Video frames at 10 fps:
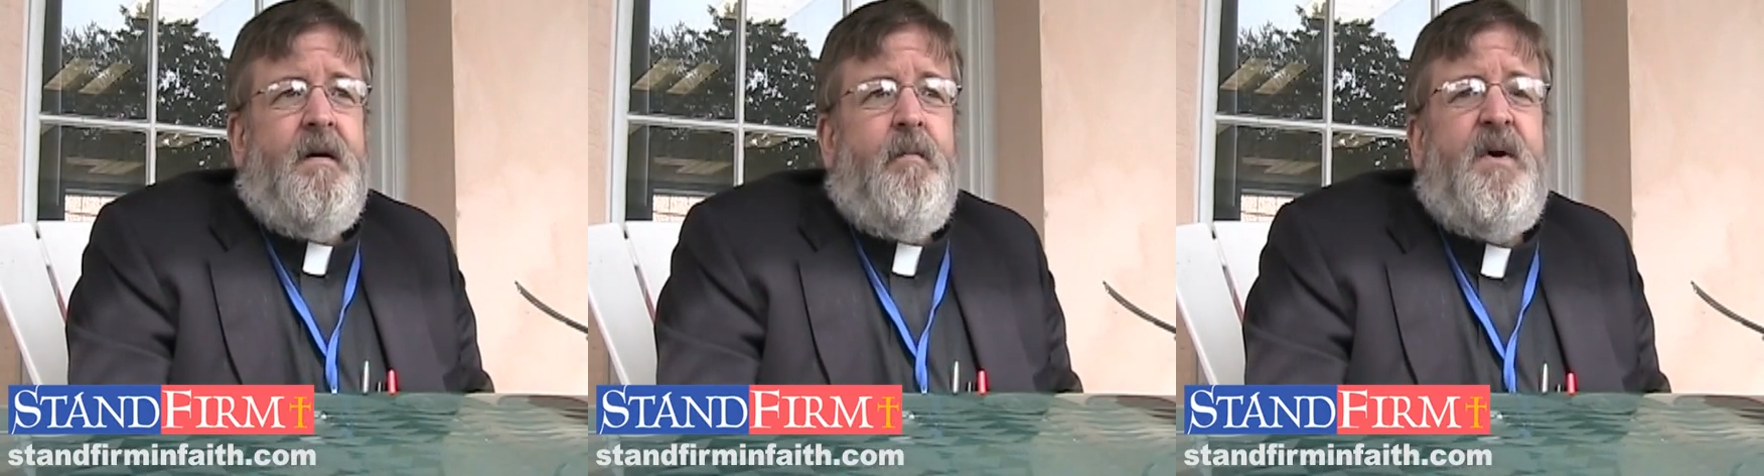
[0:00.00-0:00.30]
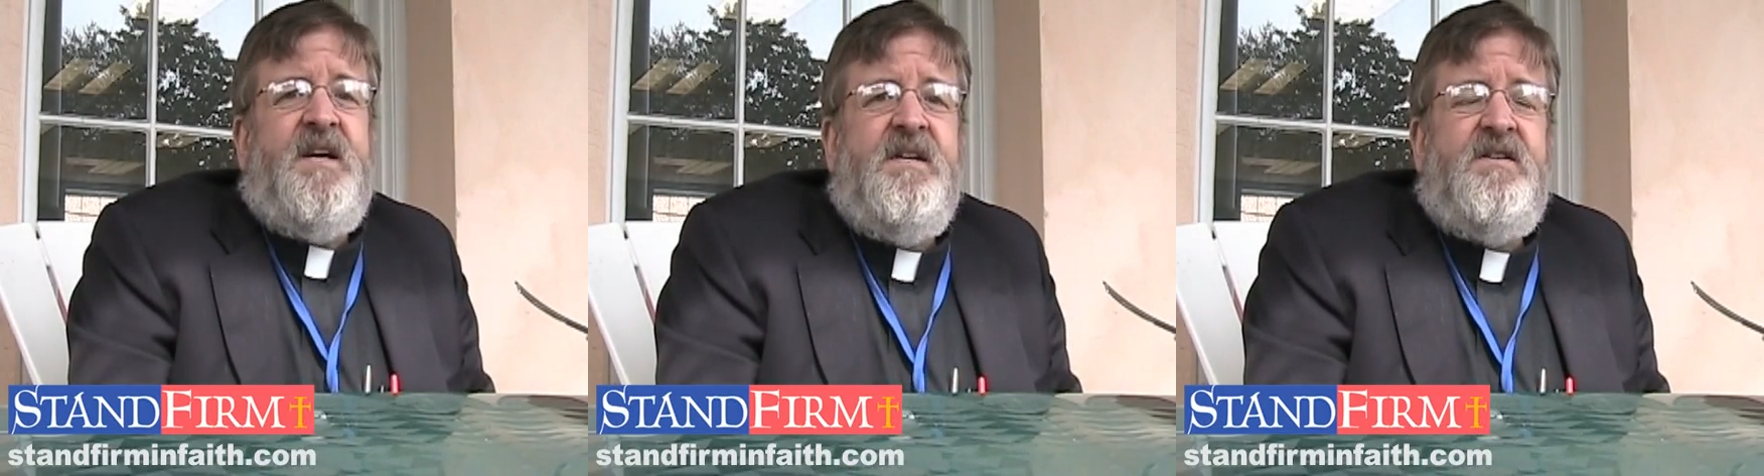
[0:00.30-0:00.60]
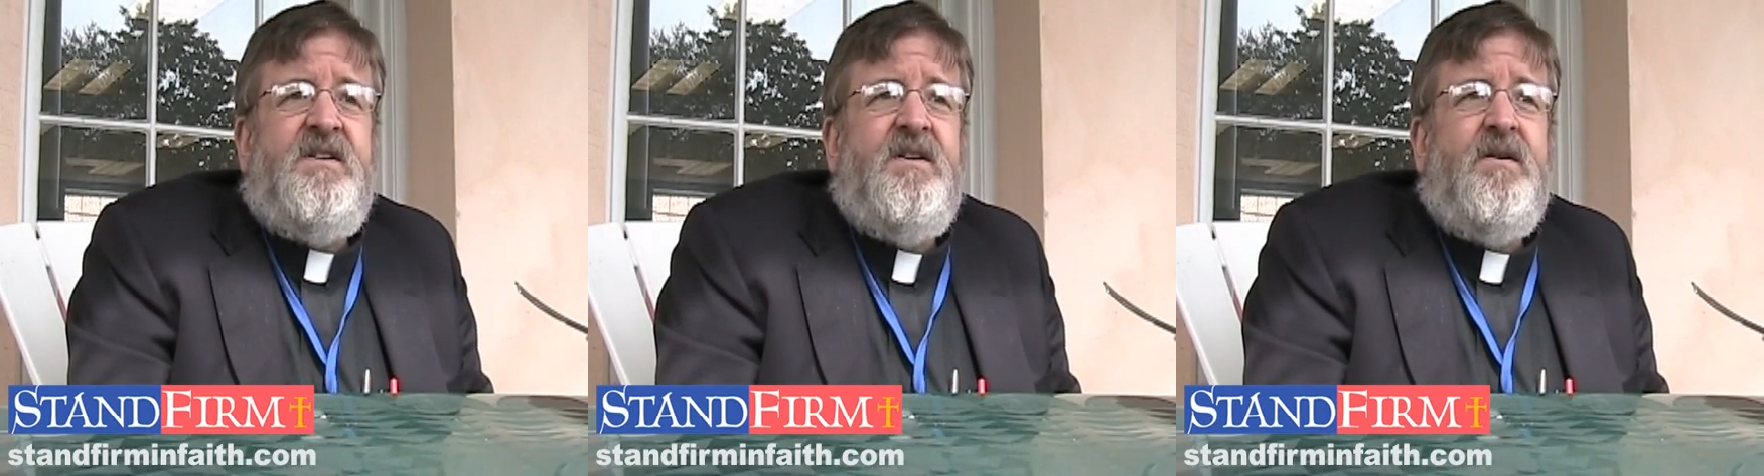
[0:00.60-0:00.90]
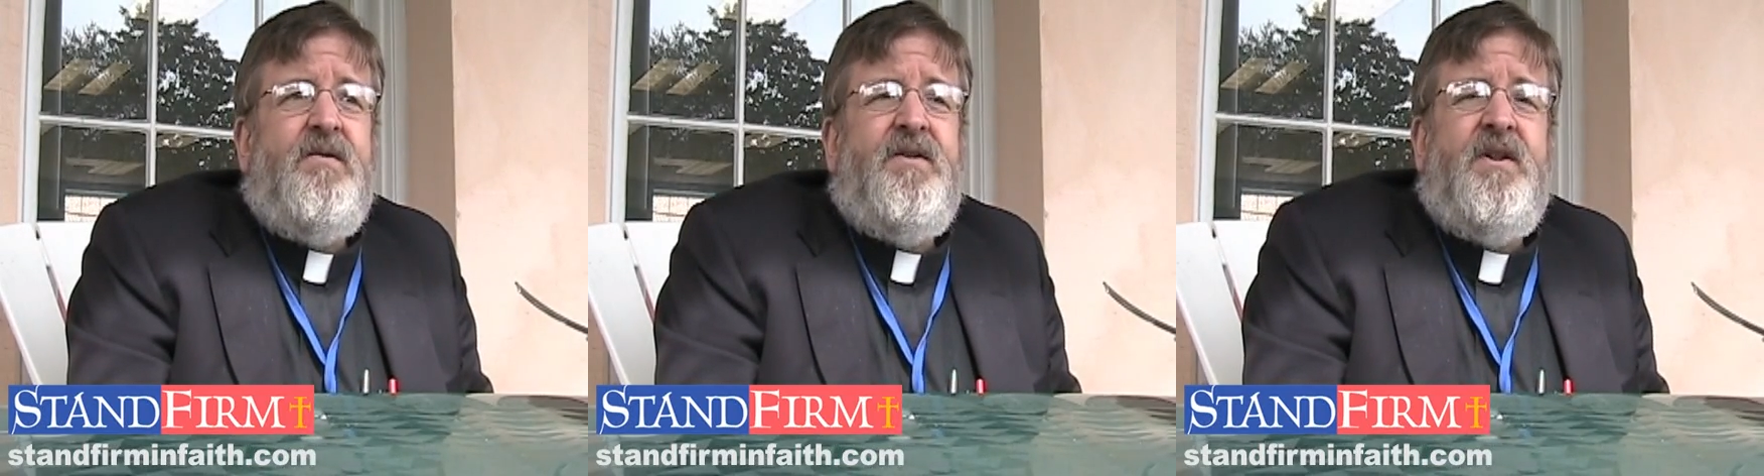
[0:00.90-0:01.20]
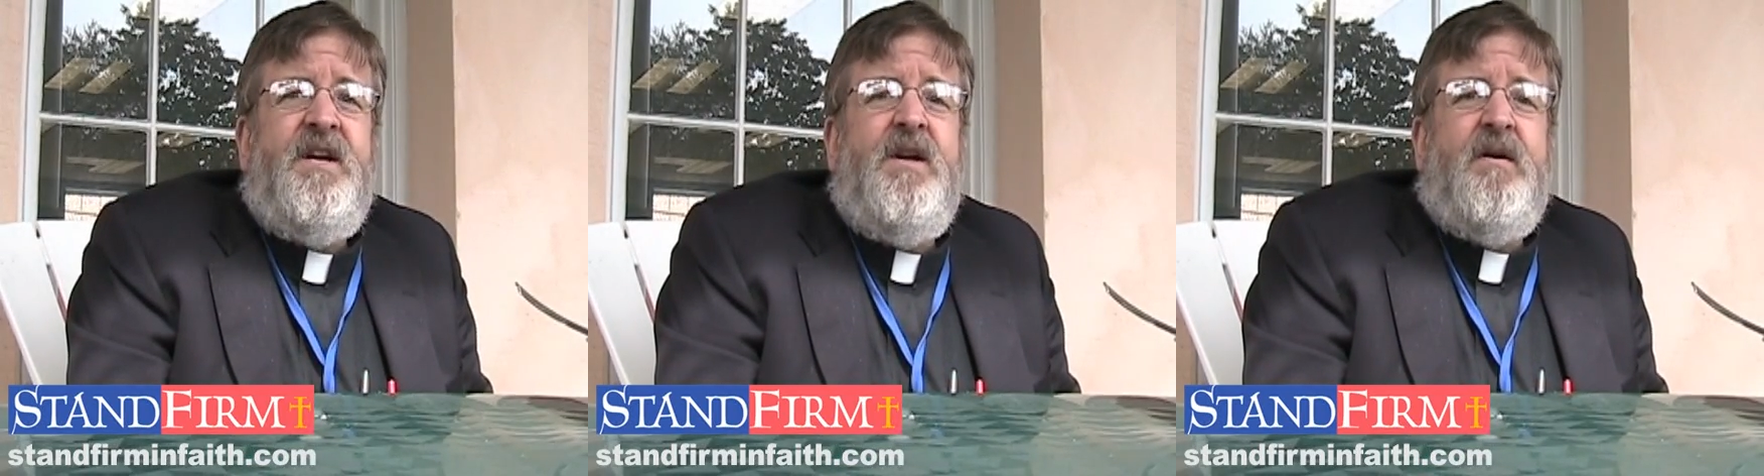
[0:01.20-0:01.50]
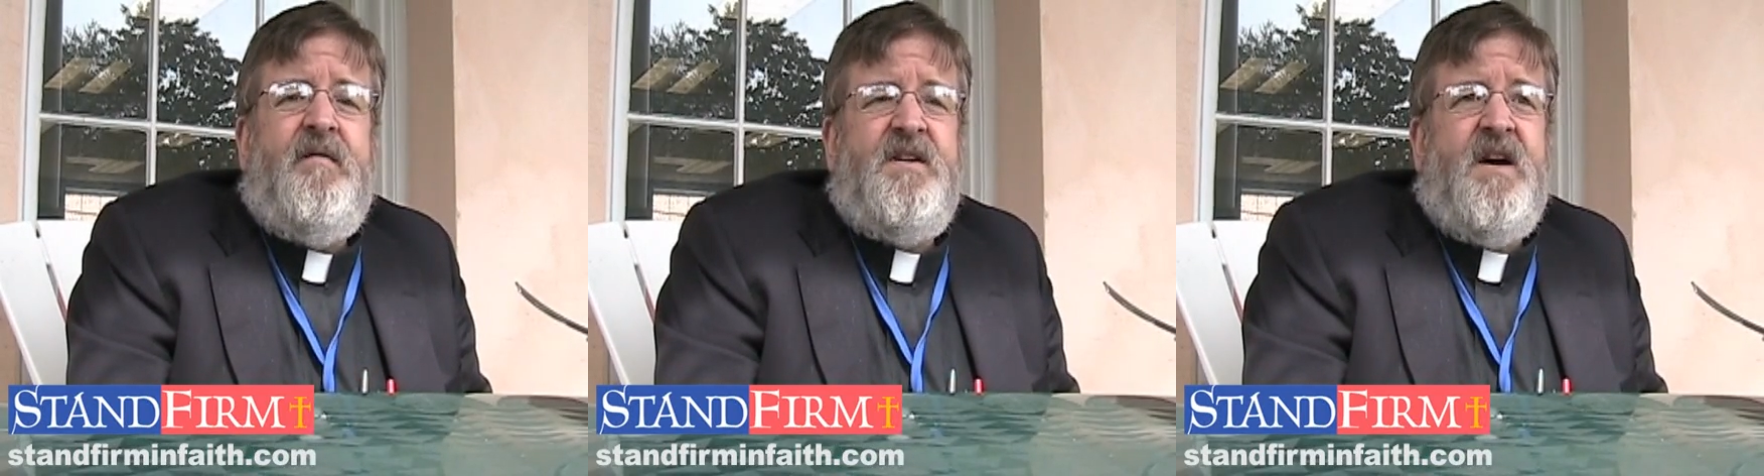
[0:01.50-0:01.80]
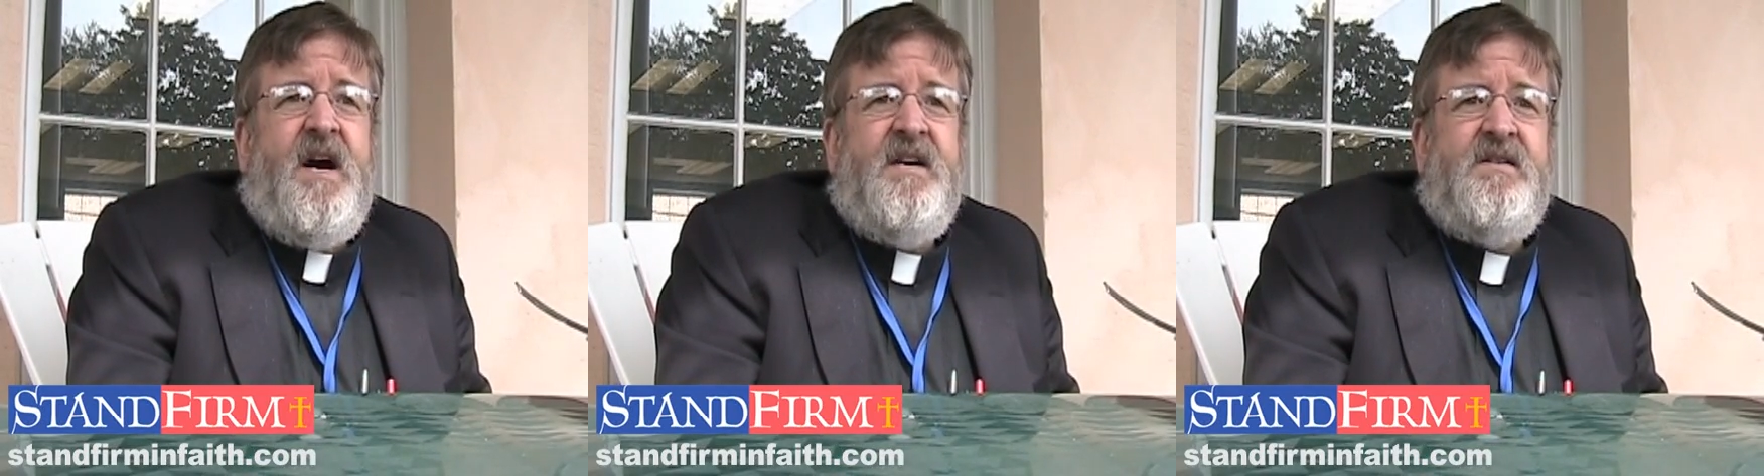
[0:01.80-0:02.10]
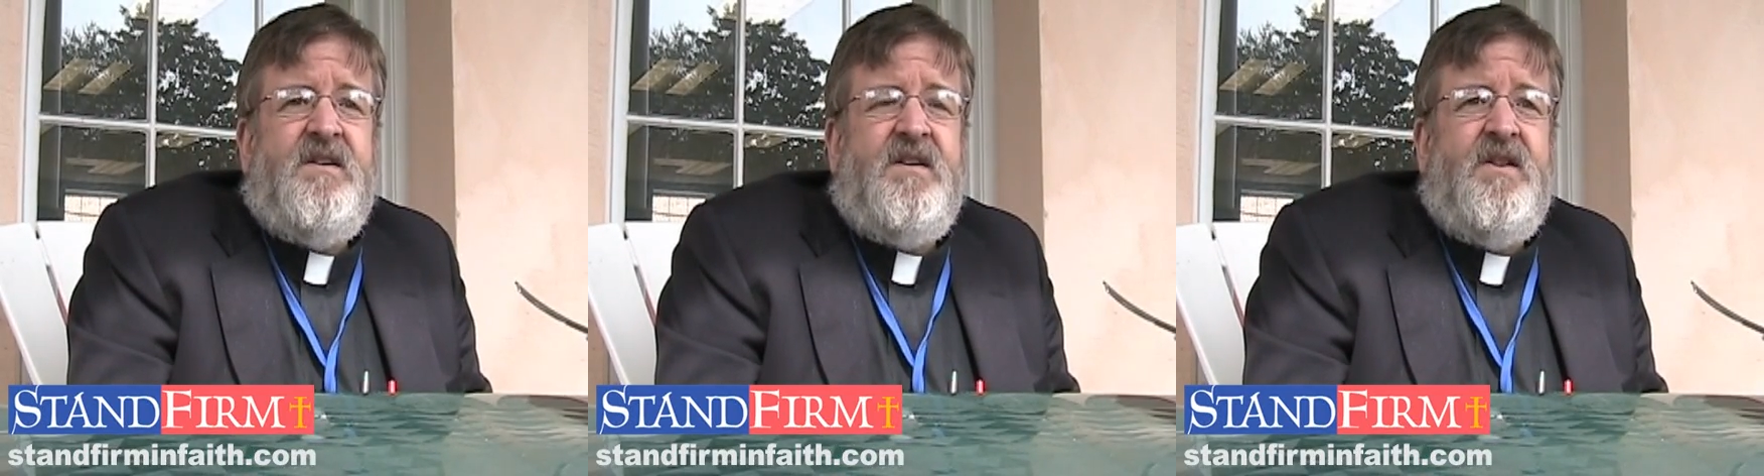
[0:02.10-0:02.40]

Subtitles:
but he's still the leader of a diocese